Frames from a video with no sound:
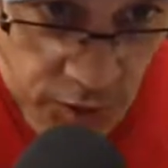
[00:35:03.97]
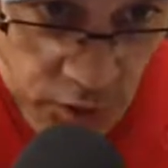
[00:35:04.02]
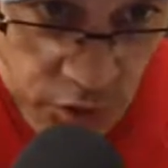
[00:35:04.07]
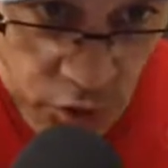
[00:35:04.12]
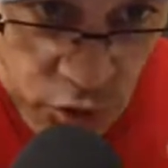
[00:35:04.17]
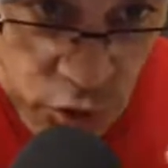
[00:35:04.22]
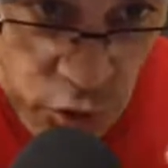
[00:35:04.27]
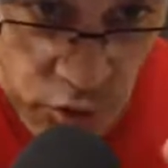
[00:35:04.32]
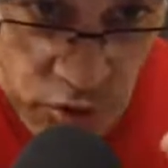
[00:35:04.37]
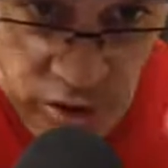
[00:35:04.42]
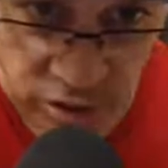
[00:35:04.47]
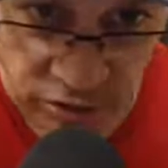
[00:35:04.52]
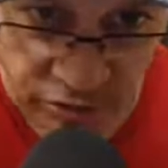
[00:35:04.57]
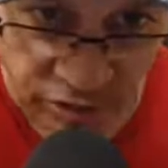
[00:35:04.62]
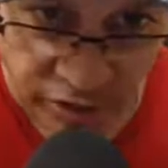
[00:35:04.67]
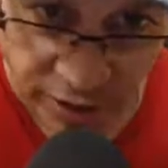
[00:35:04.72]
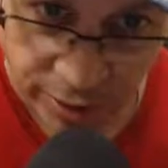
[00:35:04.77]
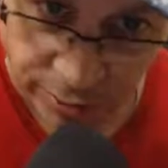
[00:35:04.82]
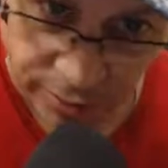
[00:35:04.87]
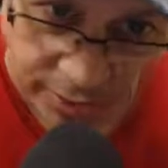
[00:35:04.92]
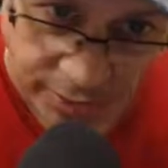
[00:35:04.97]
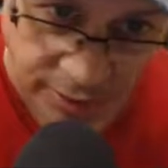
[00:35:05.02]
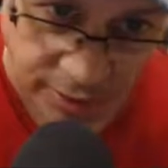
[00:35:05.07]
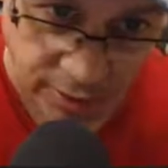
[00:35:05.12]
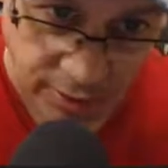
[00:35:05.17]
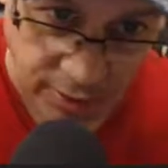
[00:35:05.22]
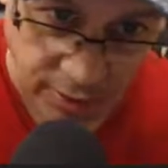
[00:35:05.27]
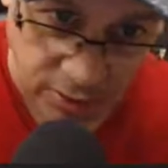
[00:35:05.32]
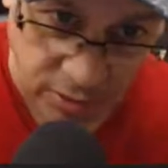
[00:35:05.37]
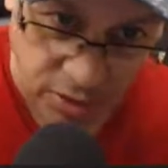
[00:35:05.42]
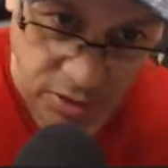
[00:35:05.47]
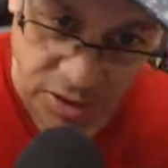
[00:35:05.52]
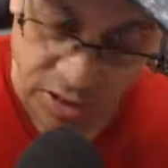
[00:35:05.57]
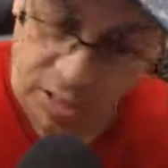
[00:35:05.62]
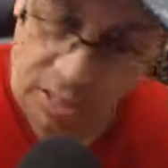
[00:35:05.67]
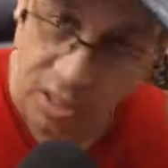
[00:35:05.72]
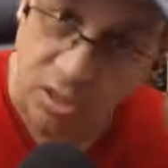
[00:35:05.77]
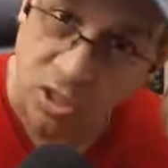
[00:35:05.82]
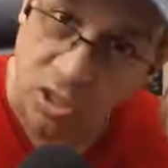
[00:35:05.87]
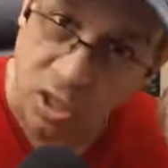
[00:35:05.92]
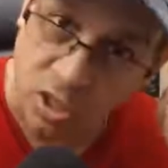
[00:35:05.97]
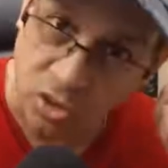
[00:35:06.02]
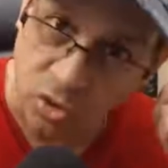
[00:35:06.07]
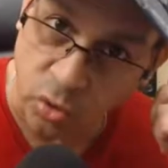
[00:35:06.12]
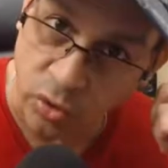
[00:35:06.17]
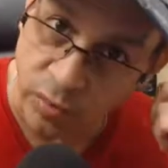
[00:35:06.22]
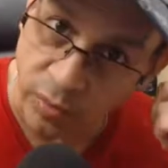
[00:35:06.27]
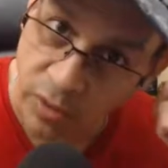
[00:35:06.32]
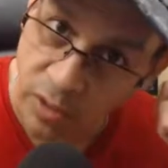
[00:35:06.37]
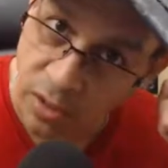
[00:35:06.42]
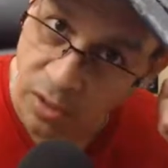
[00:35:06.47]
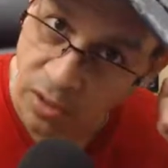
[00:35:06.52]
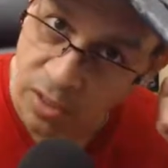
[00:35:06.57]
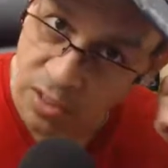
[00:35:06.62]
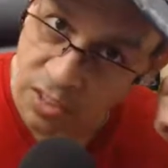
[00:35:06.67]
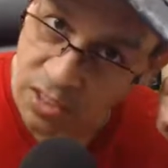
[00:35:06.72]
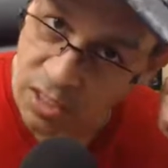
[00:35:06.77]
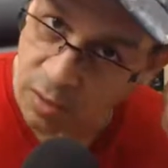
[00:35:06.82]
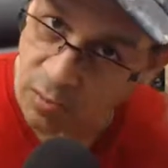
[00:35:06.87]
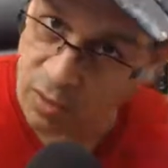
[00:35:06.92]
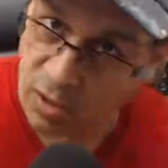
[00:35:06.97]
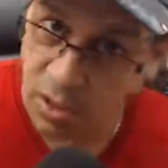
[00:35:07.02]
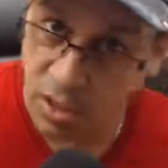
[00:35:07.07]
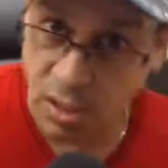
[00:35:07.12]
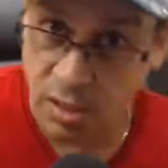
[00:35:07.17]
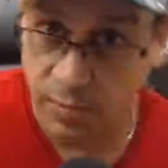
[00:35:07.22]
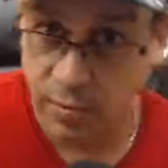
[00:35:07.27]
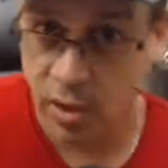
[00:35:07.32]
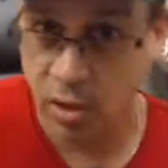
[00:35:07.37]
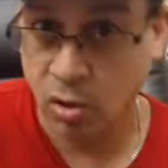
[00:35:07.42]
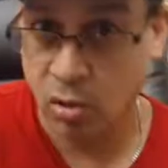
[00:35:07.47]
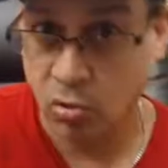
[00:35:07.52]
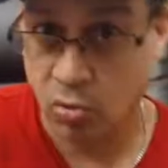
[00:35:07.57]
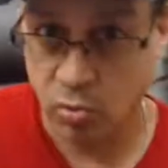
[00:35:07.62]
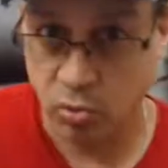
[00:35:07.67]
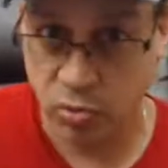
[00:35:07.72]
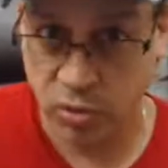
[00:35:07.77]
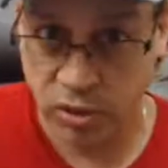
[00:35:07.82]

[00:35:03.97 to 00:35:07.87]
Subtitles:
Join the family. Stay in touch with me. You can send me an email.